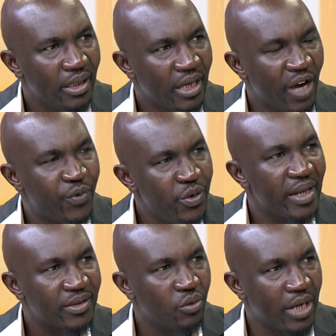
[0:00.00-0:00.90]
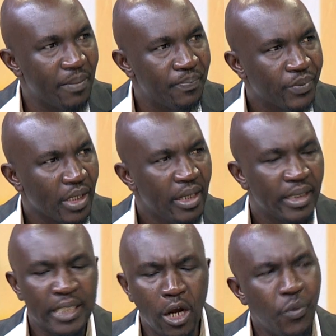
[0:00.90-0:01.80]
a few years to come.
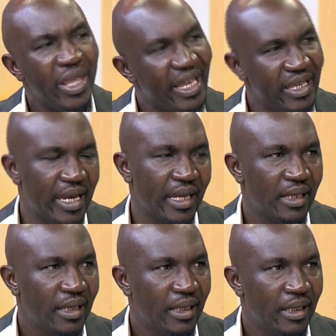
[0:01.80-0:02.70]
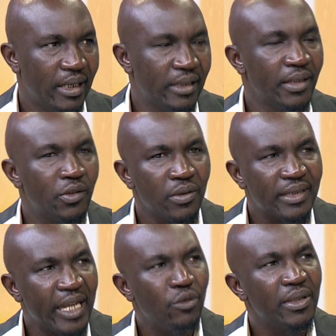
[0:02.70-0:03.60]
Now we are here. It is so
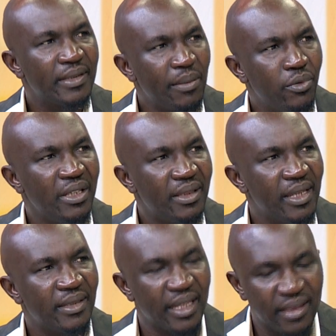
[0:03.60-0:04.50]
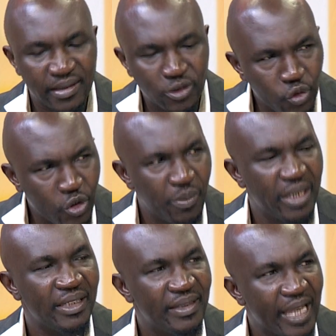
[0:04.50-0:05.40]
sad when somebody thinks that this
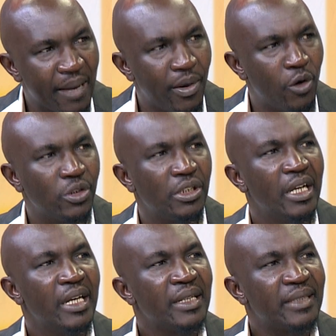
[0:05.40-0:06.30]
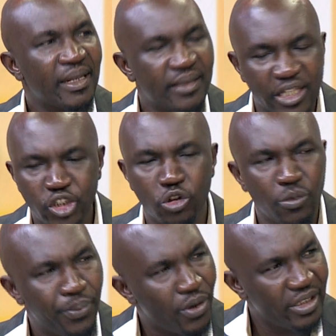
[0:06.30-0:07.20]
document is about succession
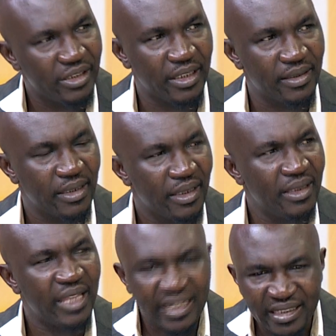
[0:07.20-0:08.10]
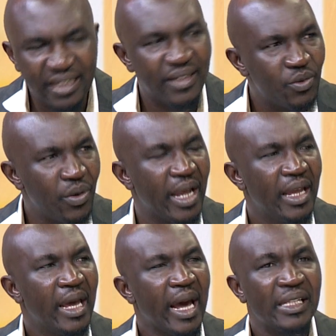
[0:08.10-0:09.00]
politics. That is where,
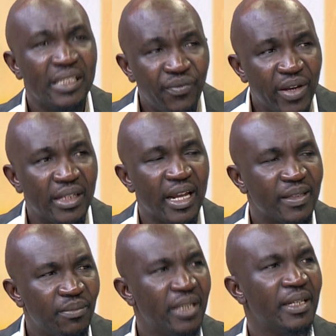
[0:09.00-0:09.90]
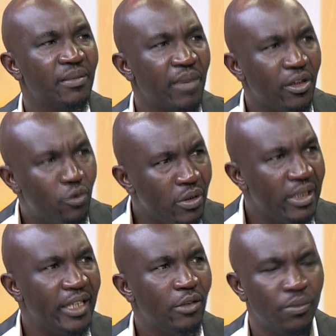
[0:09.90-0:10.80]
and even as much as my good
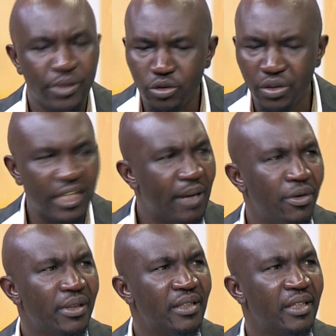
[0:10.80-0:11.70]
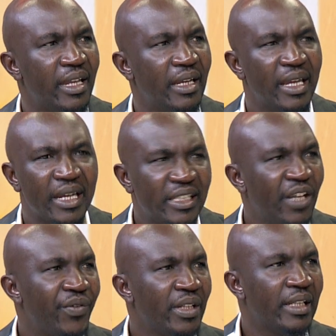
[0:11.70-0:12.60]
lady will be talking about this thing,
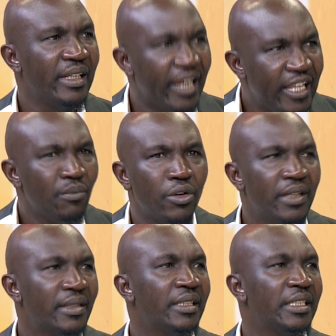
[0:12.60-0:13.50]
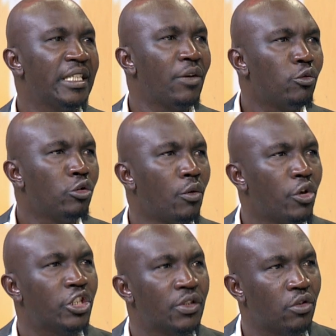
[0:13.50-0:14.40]
definitely anybody sitting here will know
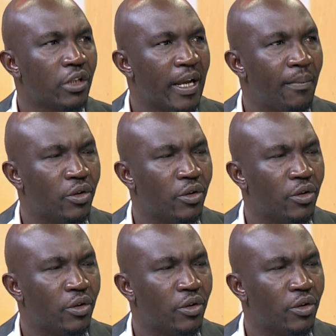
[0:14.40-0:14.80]
what she's talking about.